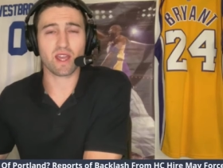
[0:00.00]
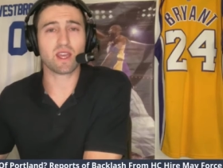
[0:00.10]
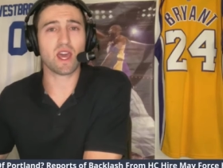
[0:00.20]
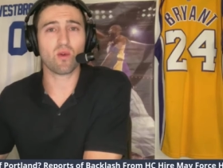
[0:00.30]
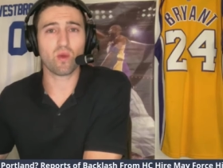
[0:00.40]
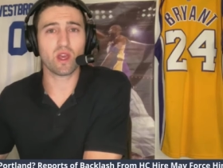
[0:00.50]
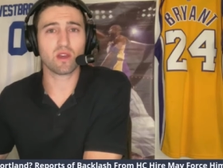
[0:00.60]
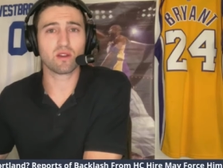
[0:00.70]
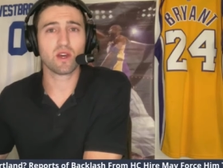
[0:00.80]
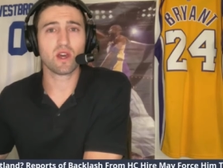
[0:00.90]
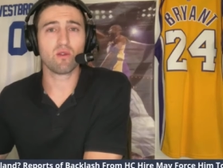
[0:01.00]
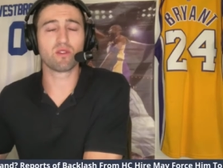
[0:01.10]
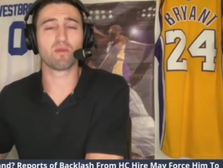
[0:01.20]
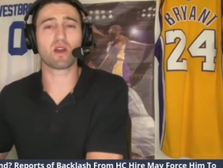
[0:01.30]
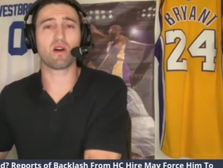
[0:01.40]
I can't win
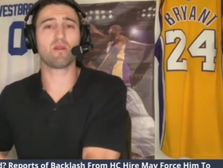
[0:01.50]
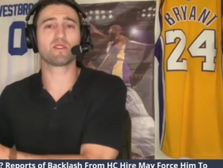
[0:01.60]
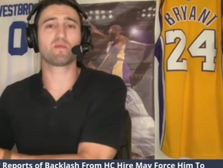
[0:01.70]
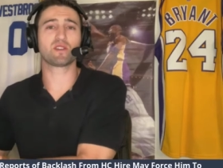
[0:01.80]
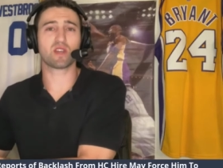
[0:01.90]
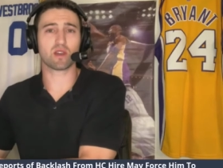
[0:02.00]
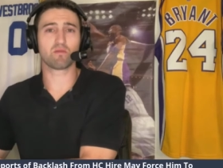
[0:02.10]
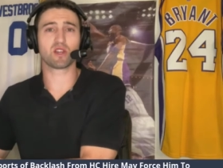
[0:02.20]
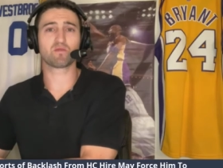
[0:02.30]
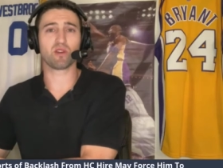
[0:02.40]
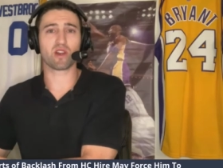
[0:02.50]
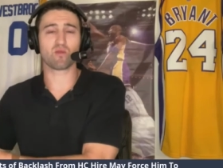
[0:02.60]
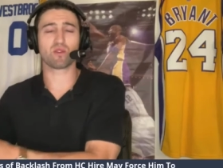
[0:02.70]
with McCollum as my second best player,